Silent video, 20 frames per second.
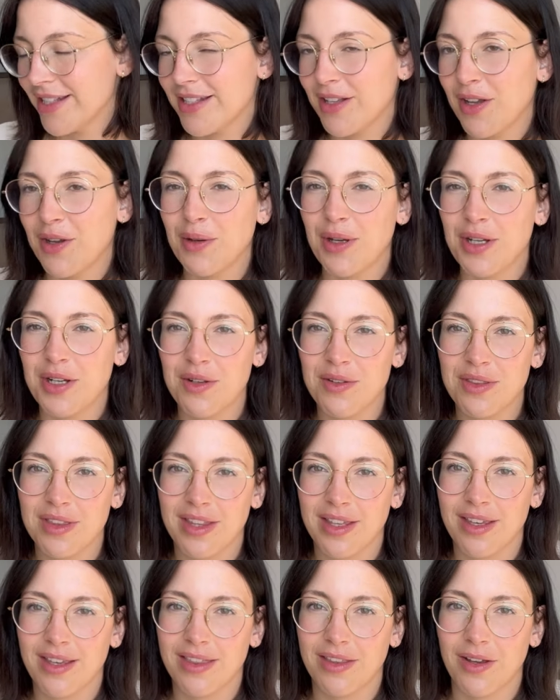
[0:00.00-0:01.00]
So I don't
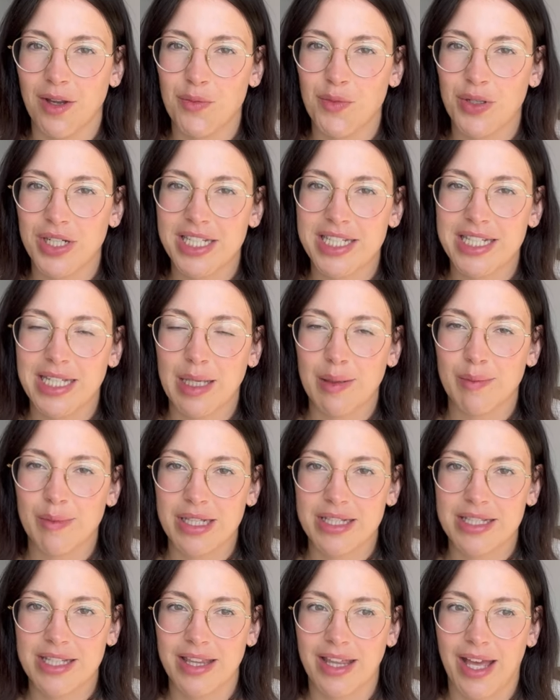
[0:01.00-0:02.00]
think that I'm ready to commit
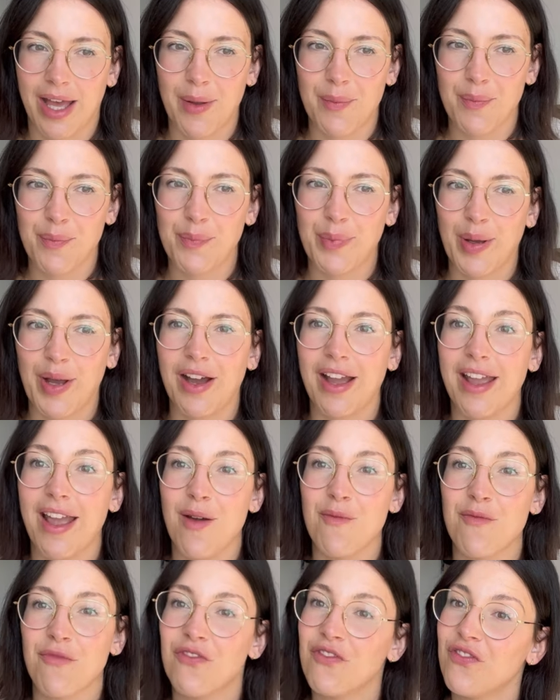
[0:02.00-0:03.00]
to that, but I
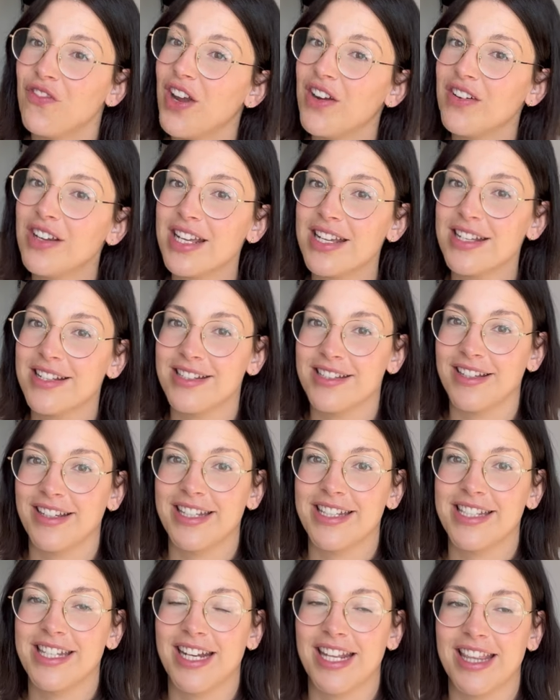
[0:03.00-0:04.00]
am very
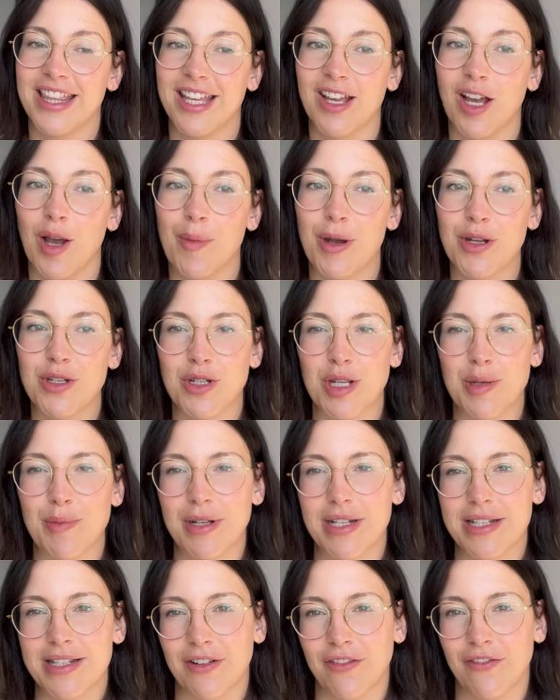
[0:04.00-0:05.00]
excited. I think I might treat
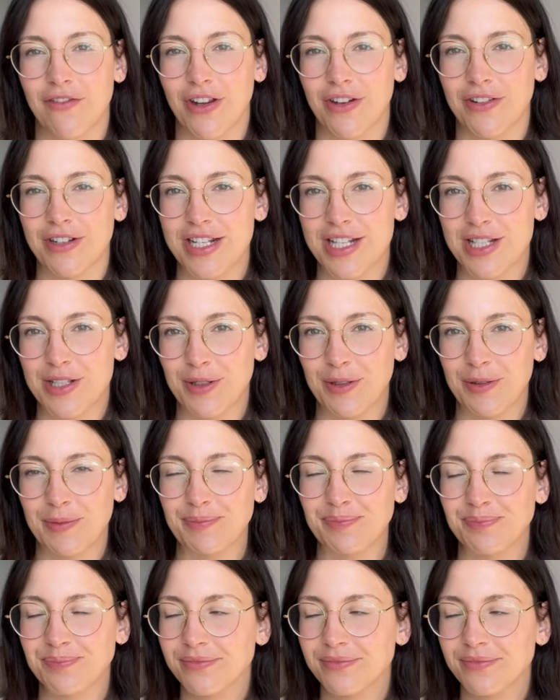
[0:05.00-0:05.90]
myself very soon